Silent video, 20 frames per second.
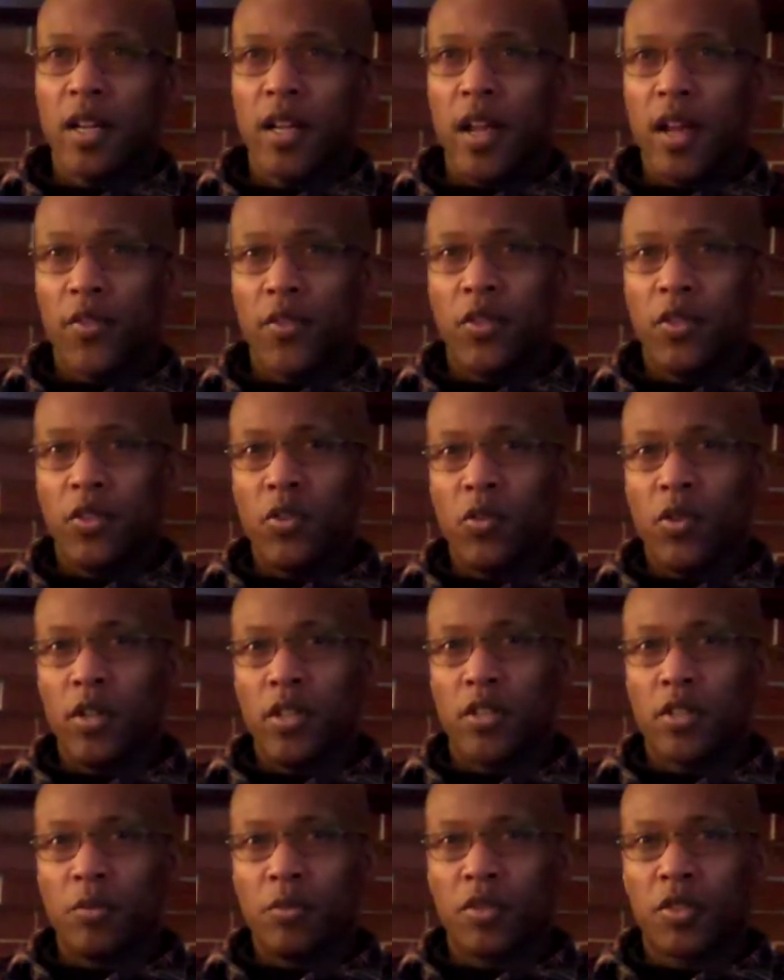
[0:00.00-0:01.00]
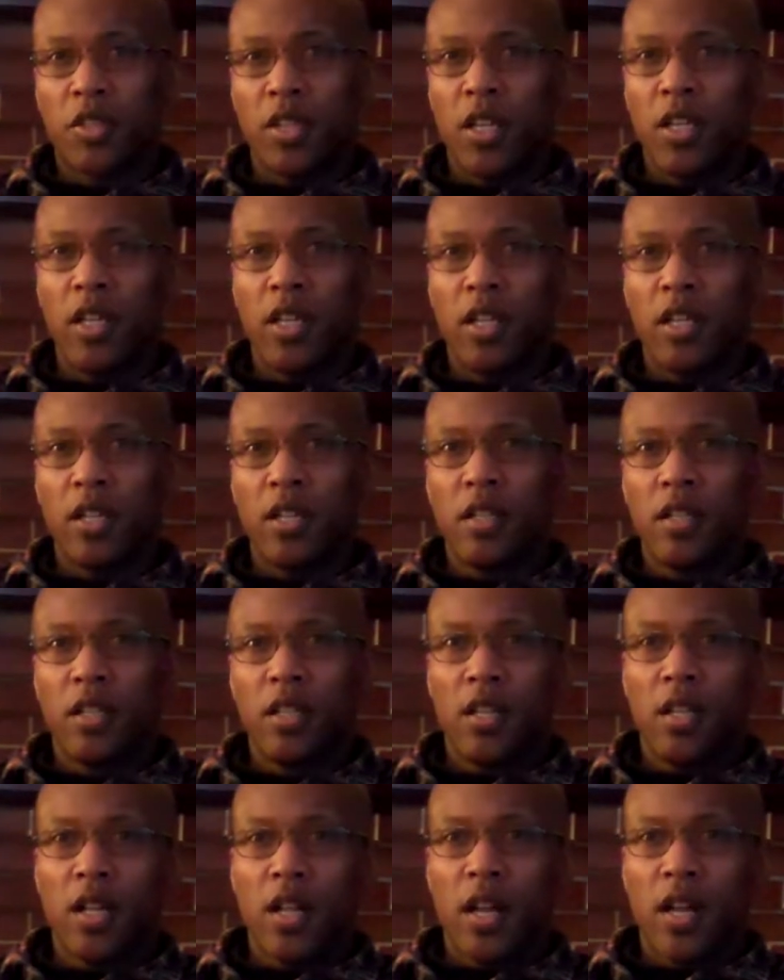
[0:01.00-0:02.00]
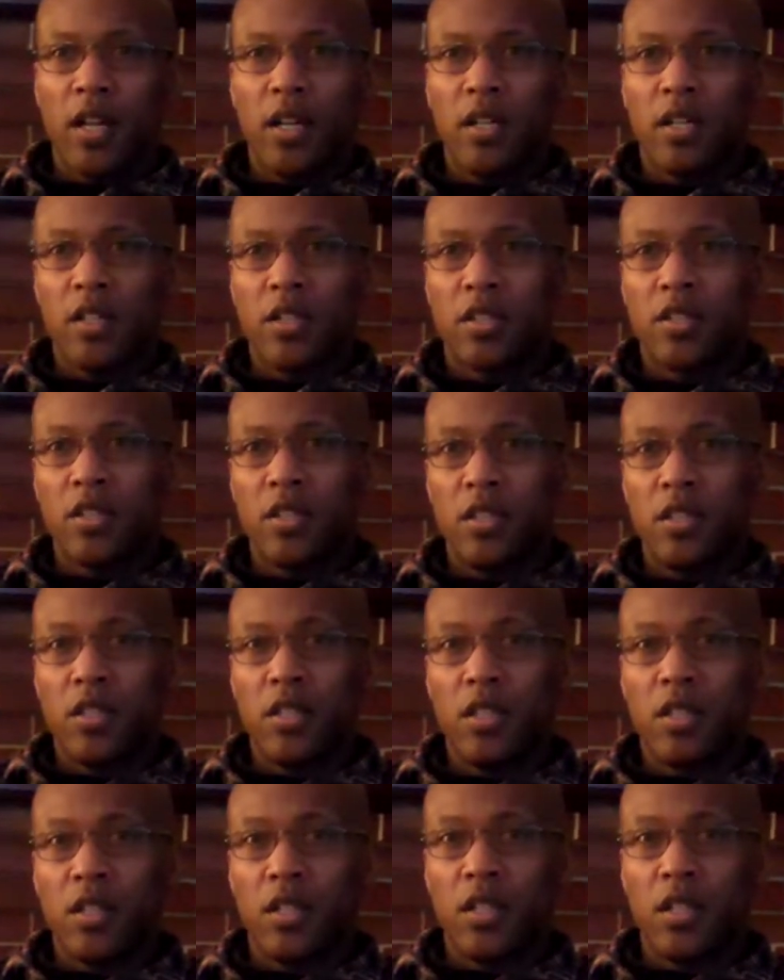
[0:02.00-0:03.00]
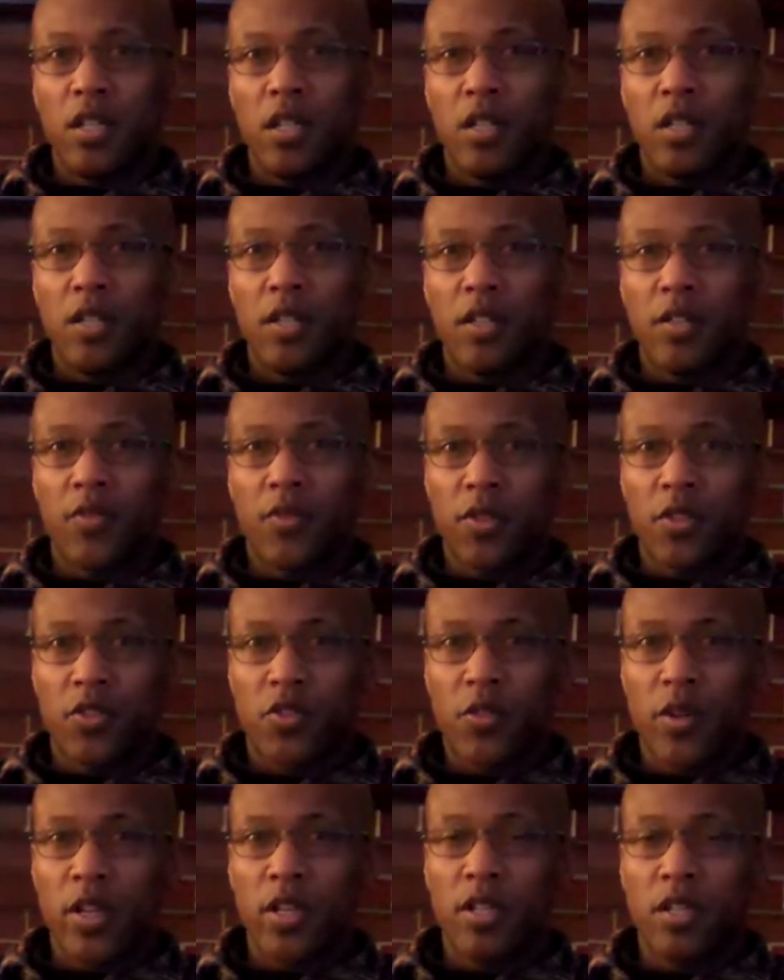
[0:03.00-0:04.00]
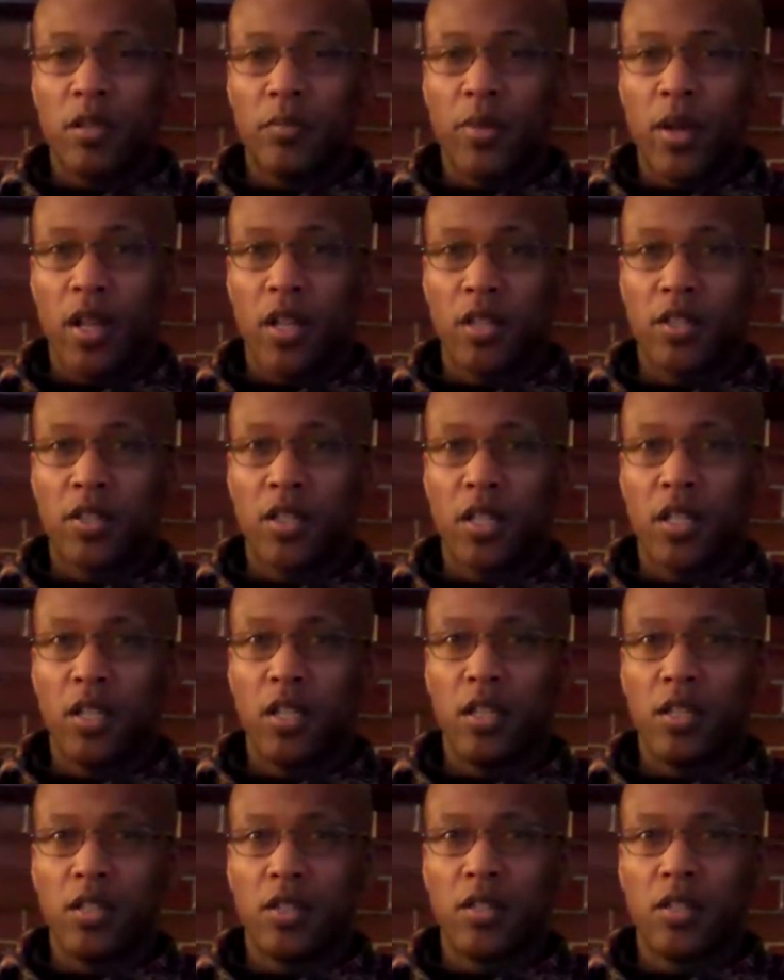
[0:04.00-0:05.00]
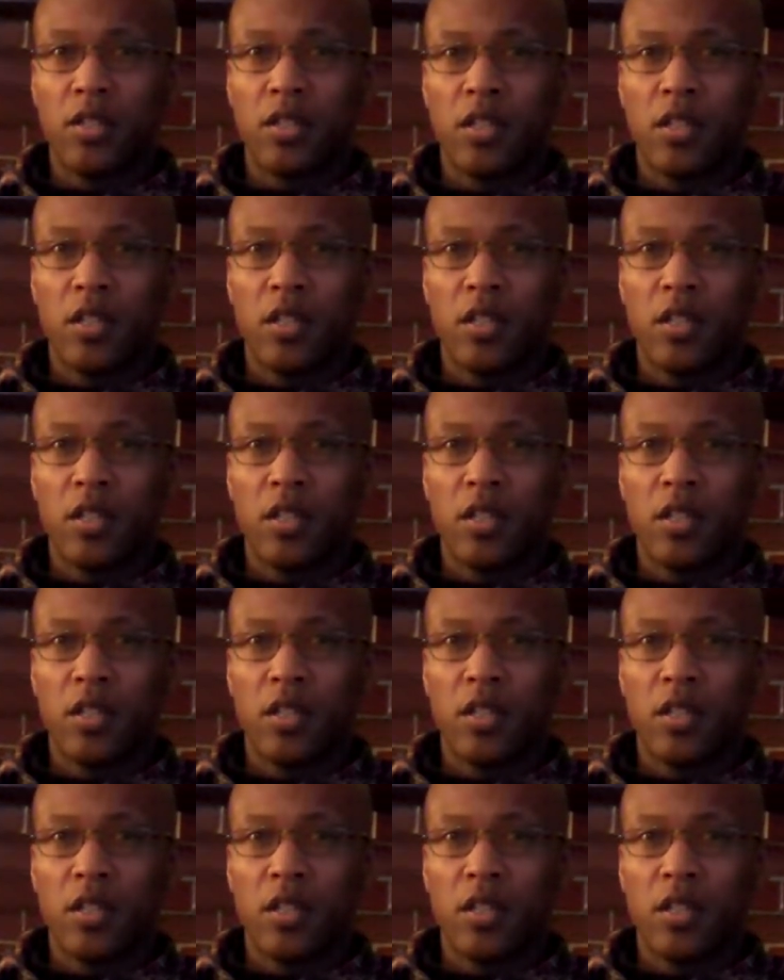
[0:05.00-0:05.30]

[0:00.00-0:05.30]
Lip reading: after doing some studying, I understood their frustration, the Palestinians,